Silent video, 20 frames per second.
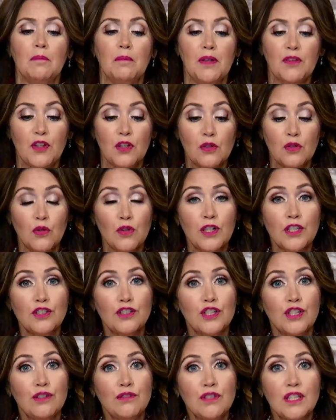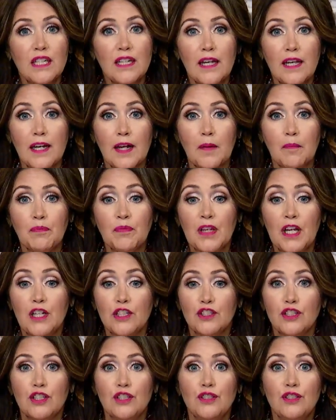But the Lord is using him
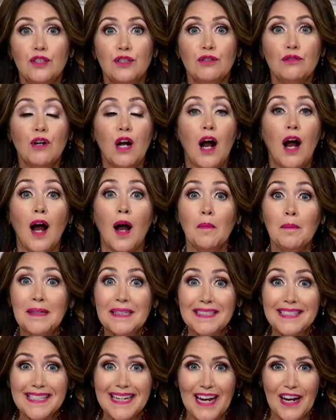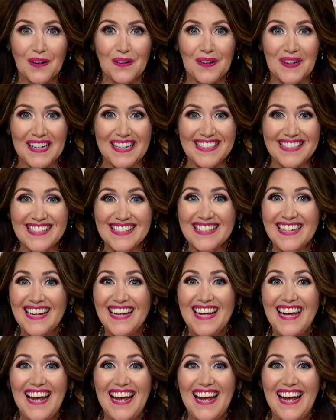to do commentaries